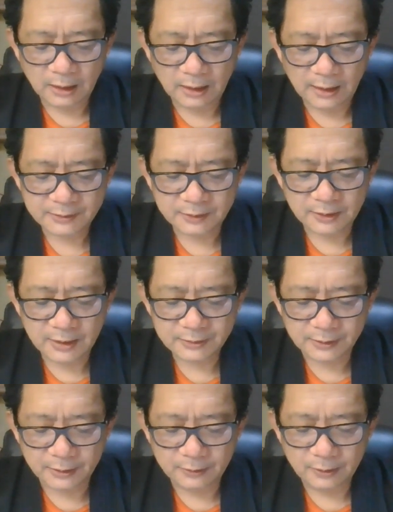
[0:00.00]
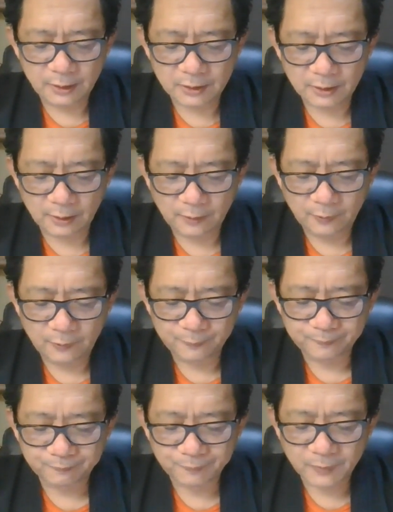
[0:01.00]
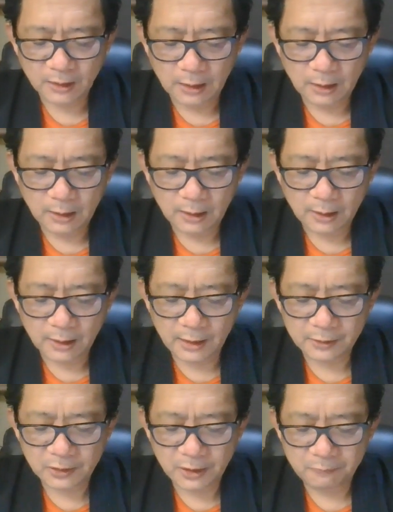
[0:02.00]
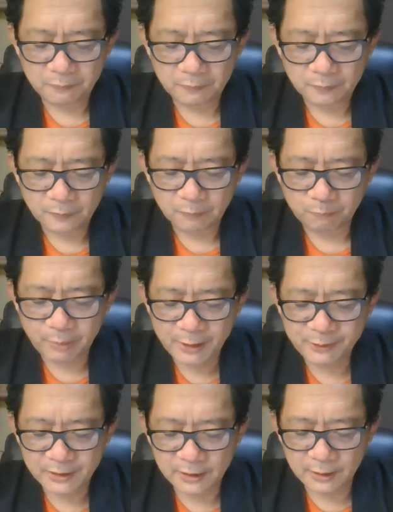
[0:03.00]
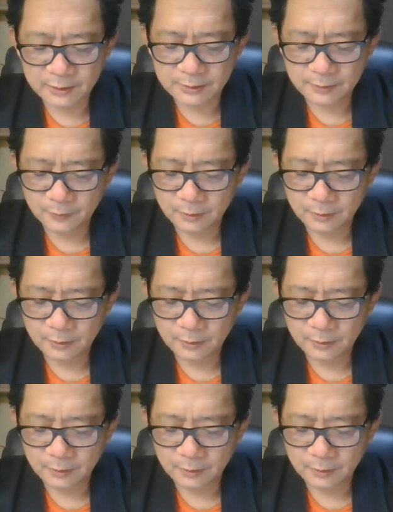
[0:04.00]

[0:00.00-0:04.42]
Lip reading: as doesn't its contemporaneous,